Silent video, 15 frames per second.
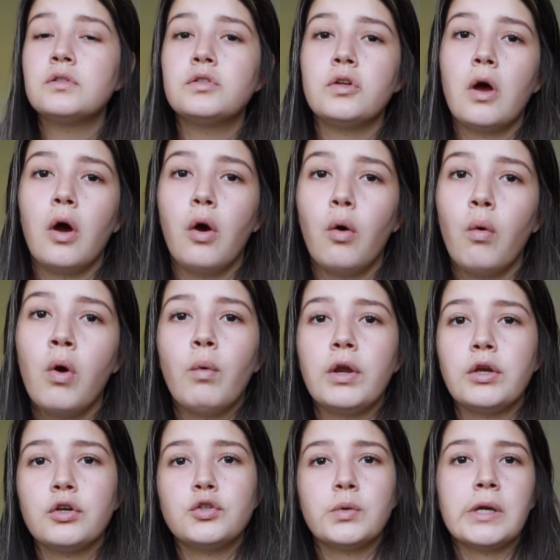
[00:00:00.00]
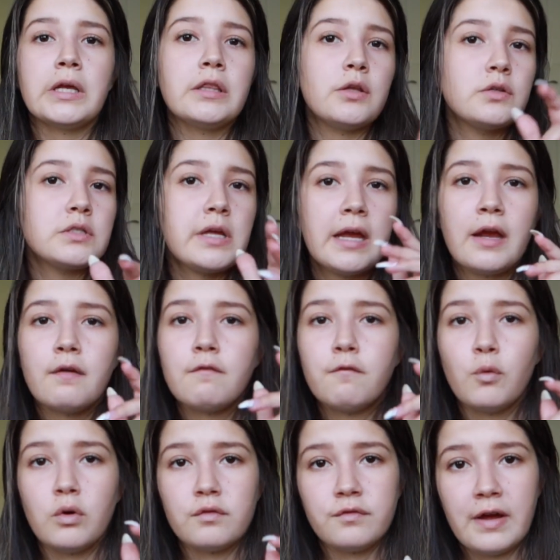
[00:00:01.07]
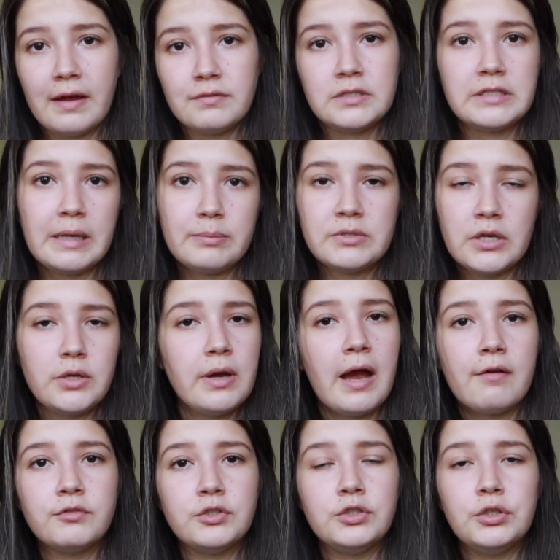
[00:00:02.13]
So when you're doing those like 4 or 5 steps that you have to